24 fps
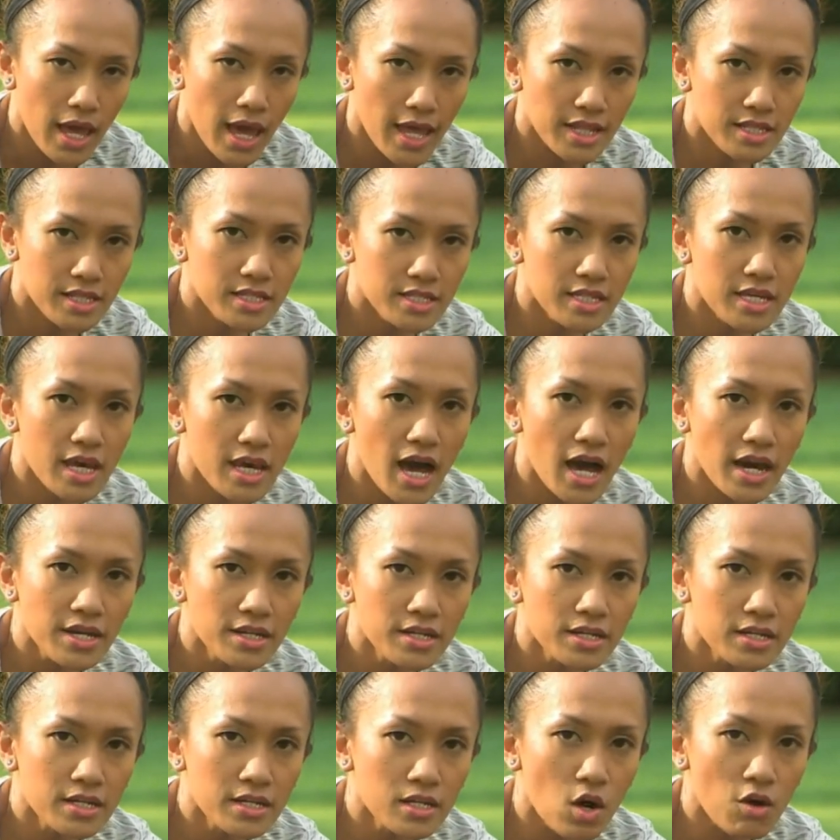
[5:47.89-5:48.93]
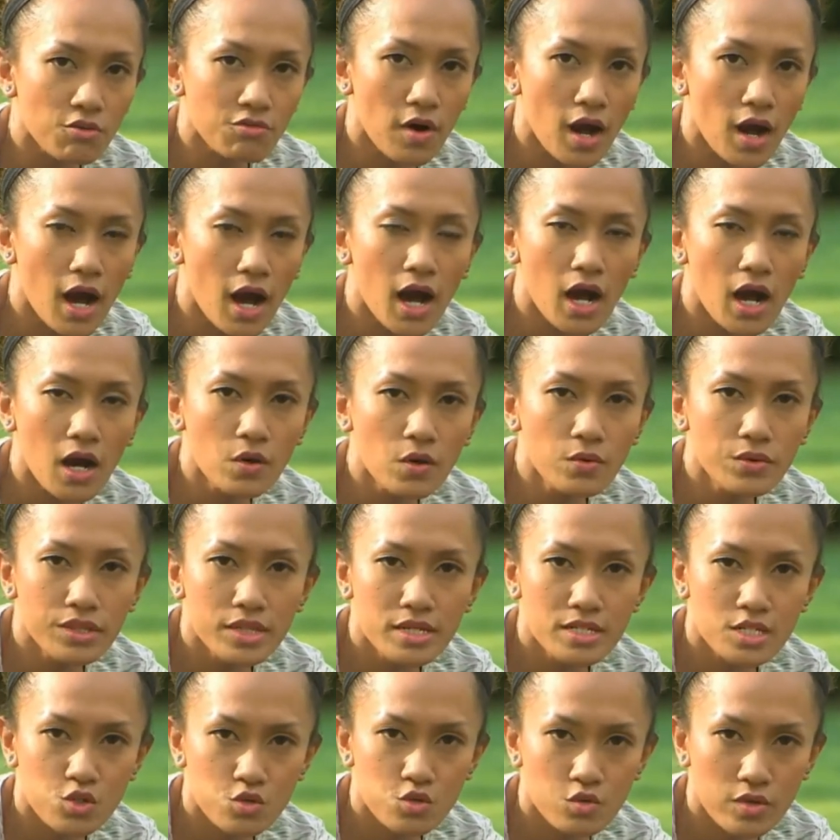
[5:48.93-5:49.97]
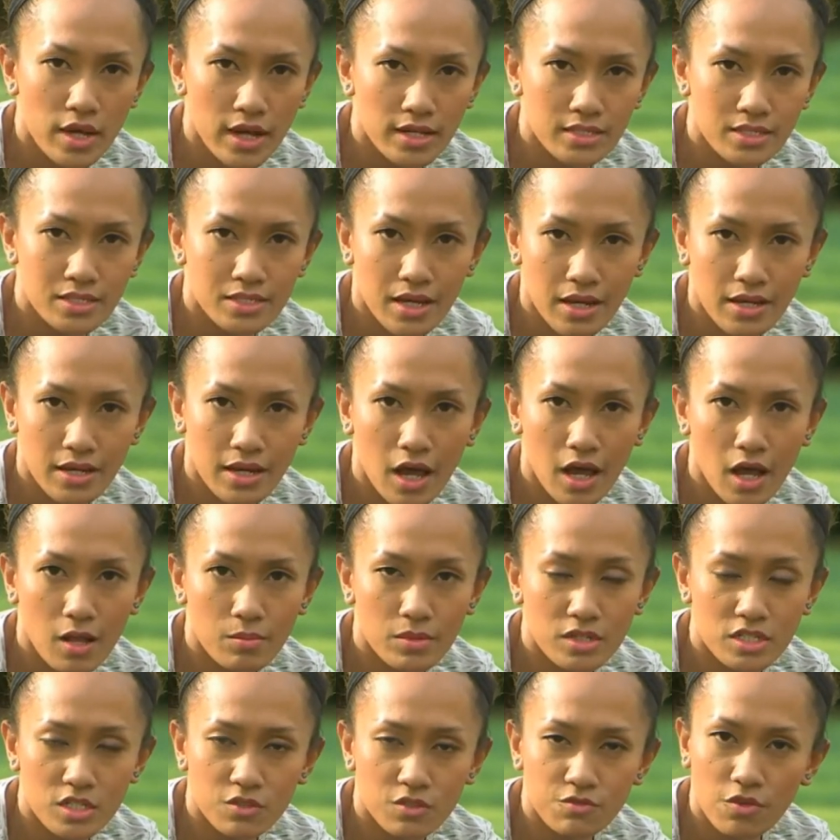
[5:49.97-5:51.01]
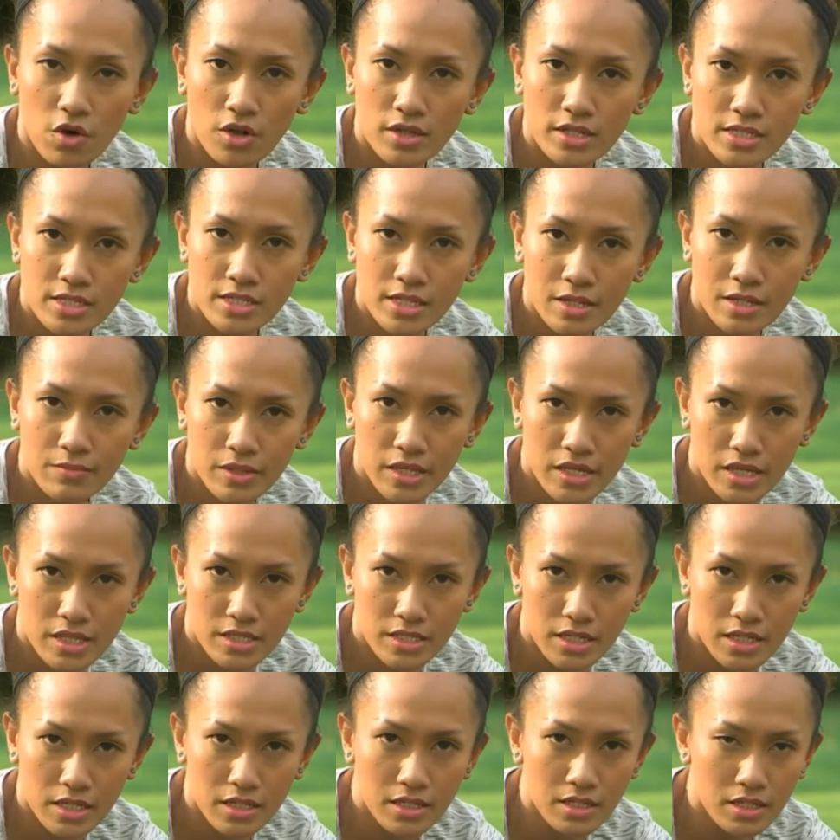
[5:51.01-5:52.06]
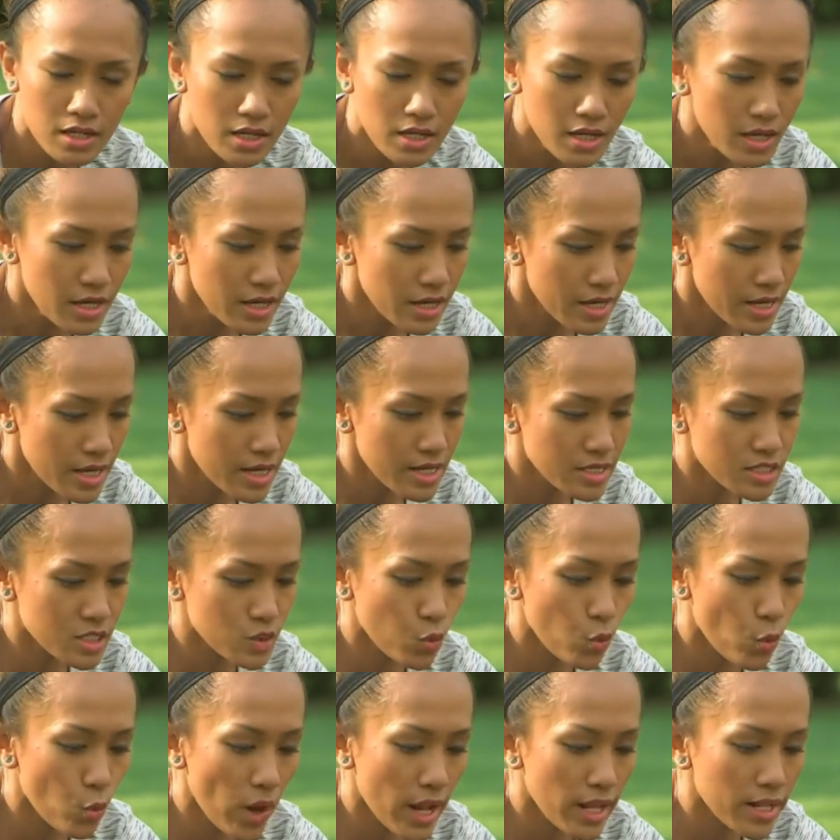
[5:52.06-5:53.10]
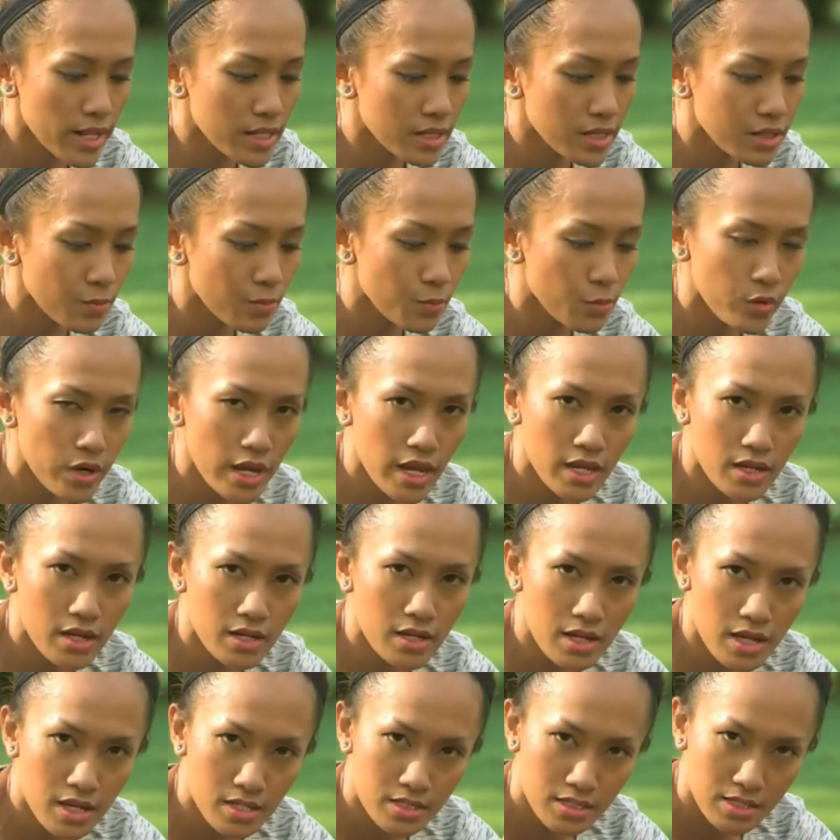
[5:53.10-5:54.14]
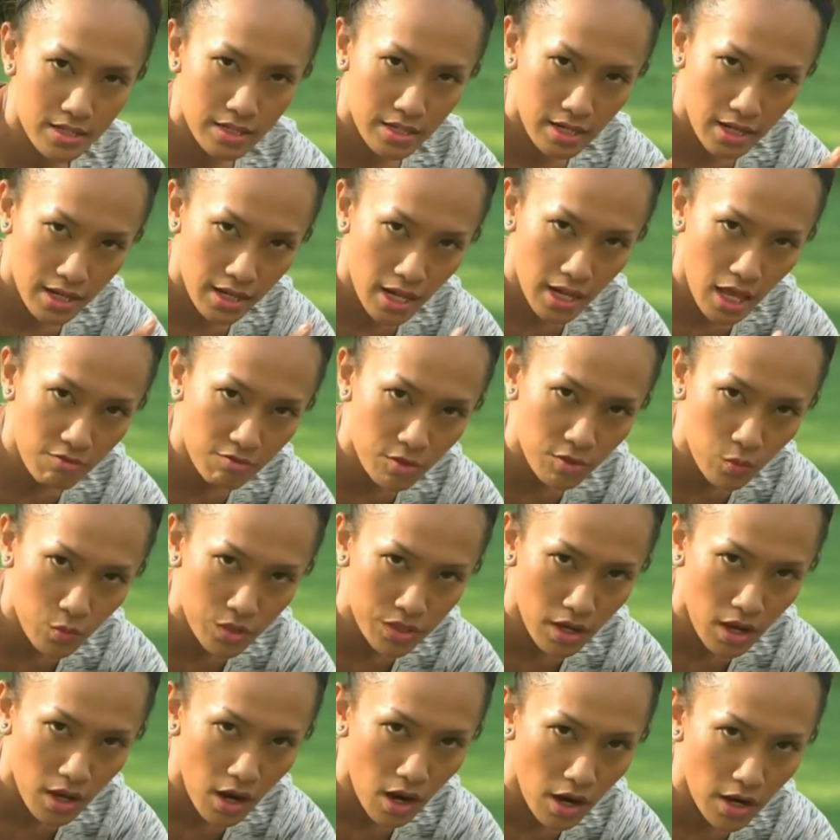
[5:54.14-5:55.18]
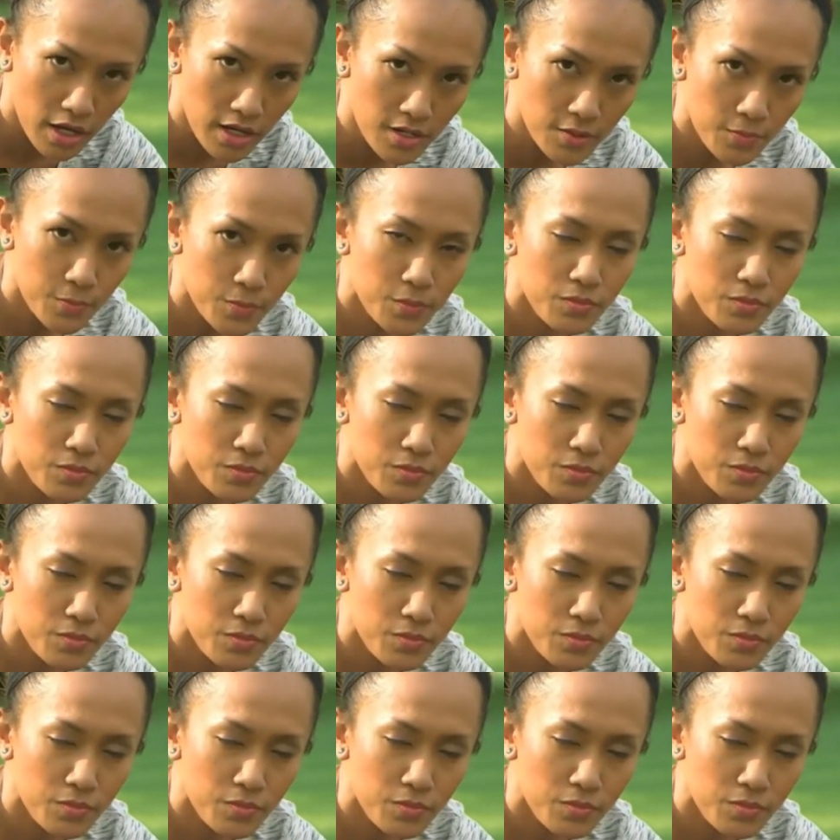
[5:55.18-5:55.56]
And the idea of how this stretch can help us fall asleep easier is when the brain is level with the heart,